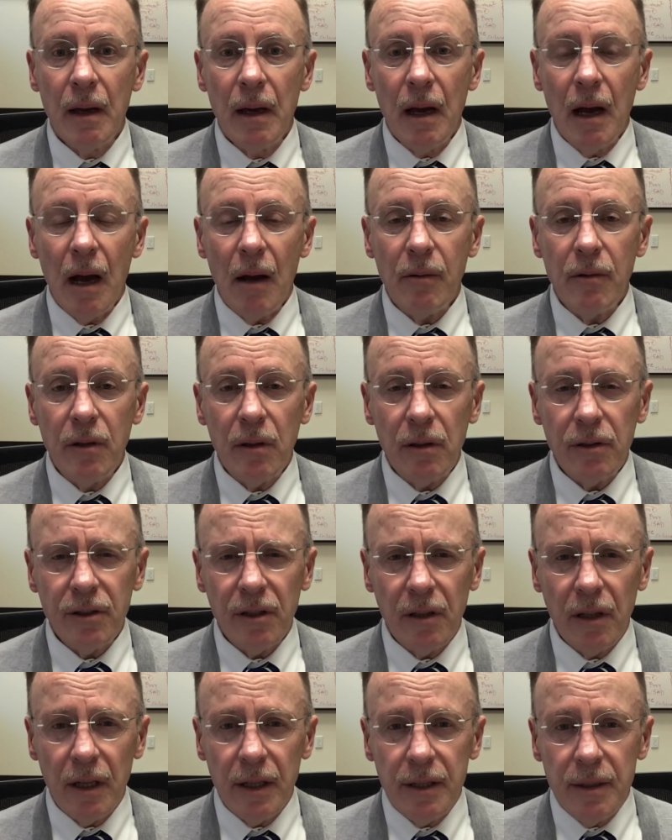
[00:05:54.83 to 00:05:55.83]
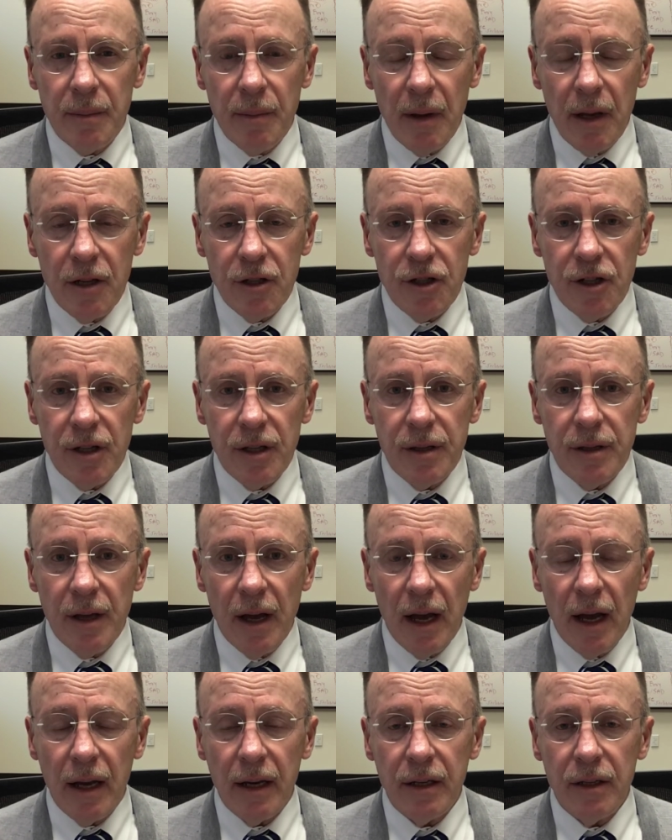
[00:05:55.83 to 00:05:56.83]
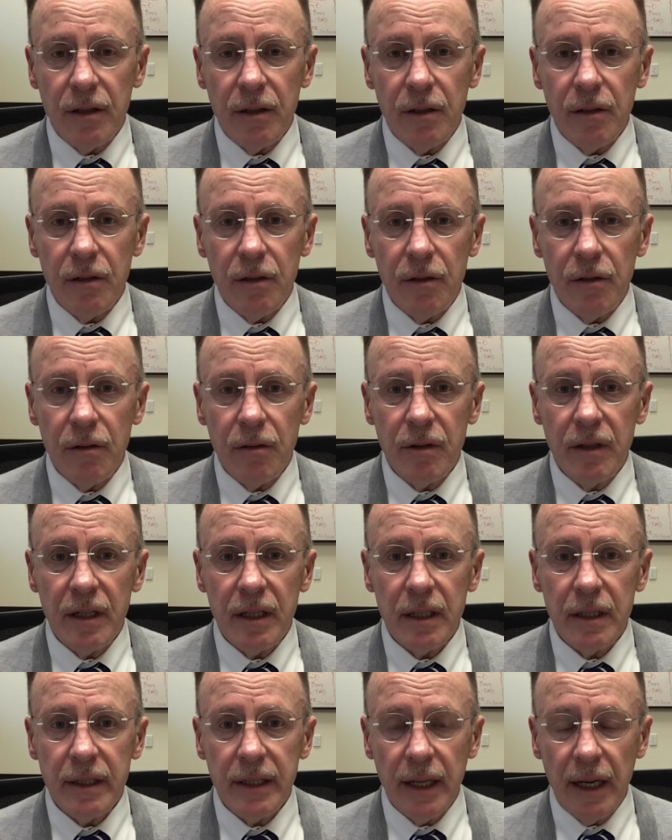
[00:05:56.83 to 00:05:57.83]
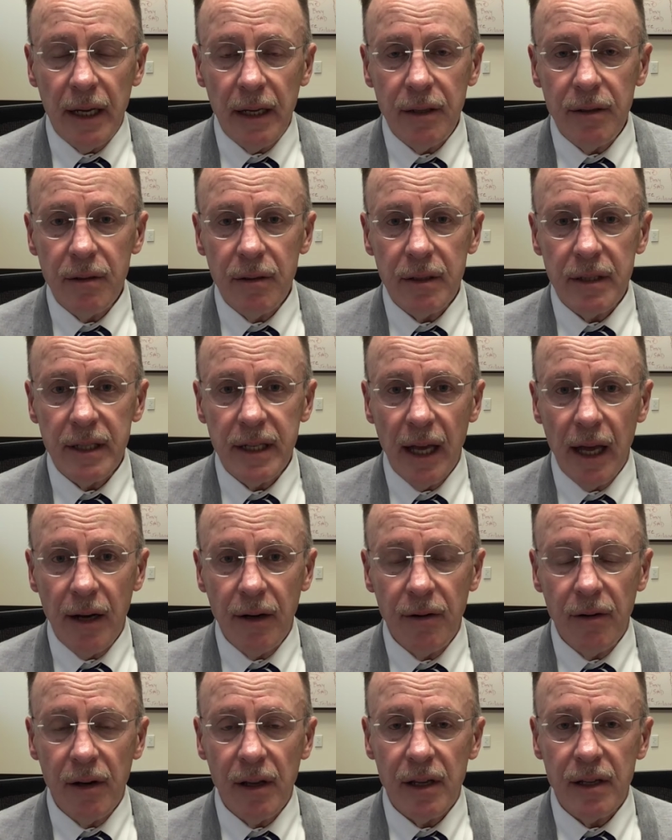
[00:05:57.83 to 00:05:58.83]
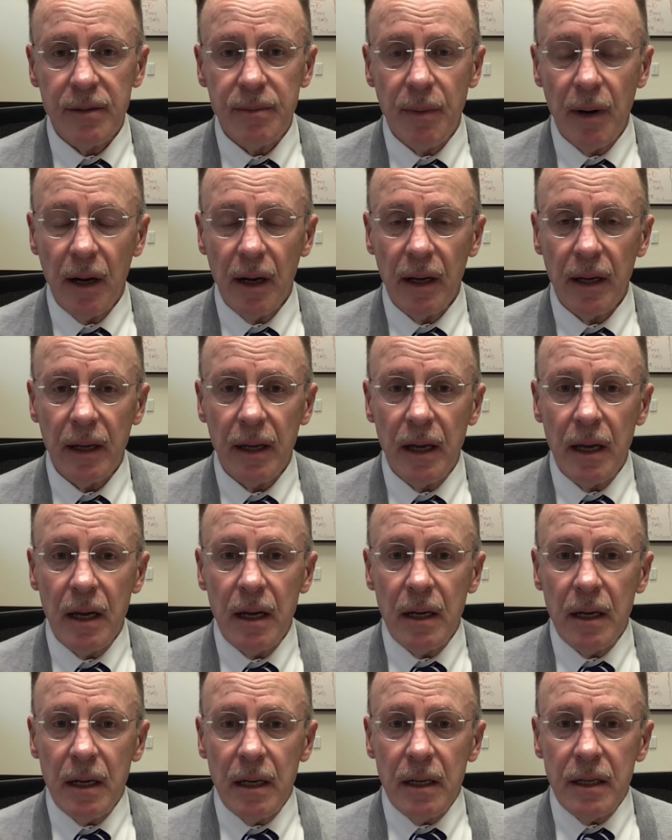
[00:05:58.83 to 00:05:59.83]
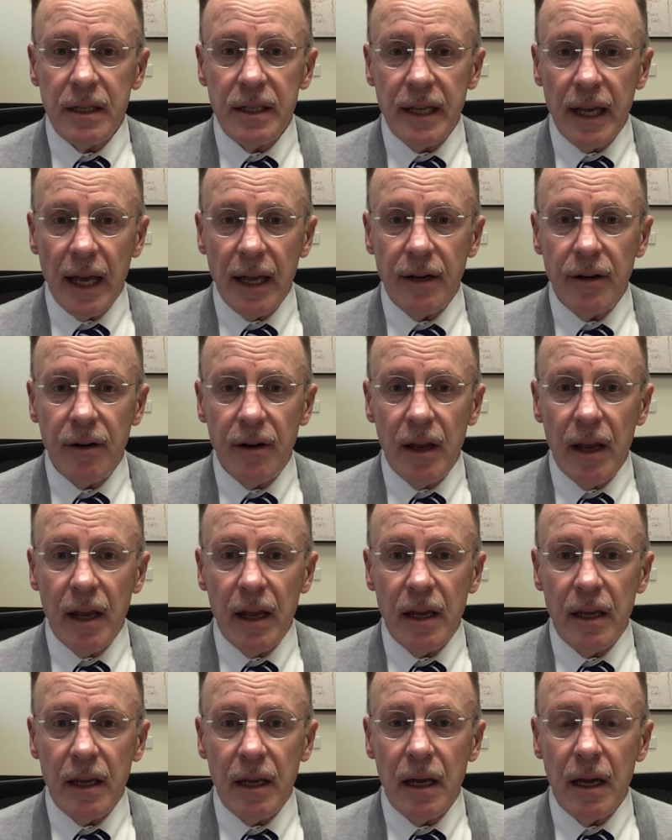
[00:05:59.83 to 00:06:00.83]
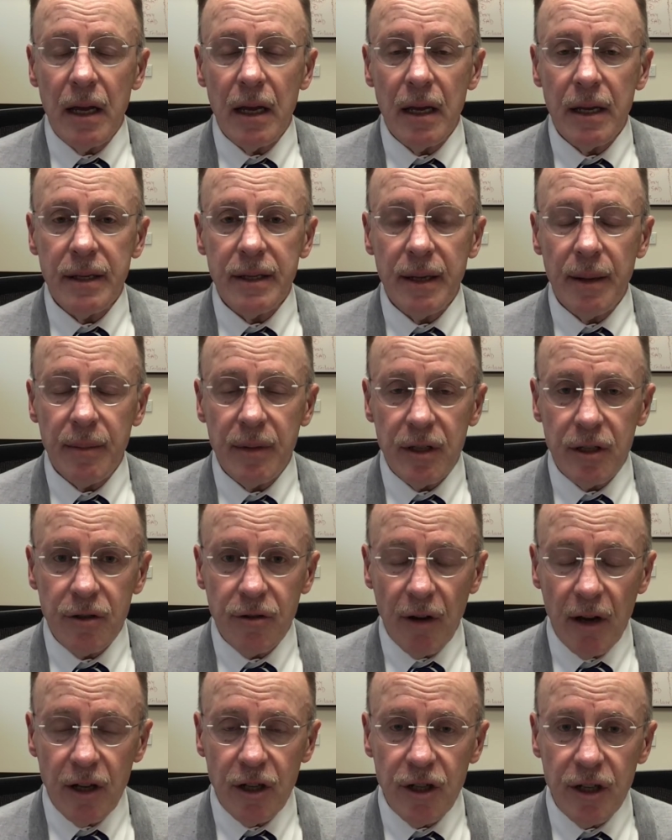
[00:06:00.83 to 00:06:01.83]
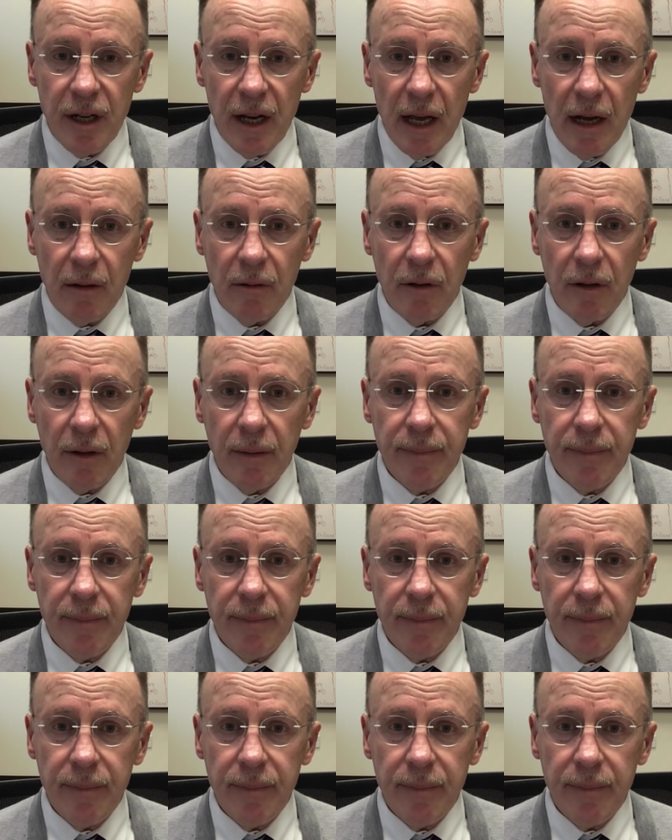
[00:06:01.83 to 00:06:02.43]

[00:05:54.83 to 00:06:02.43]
I would also like to mention that you can attend on Saturdays my Saturday demonstration hour.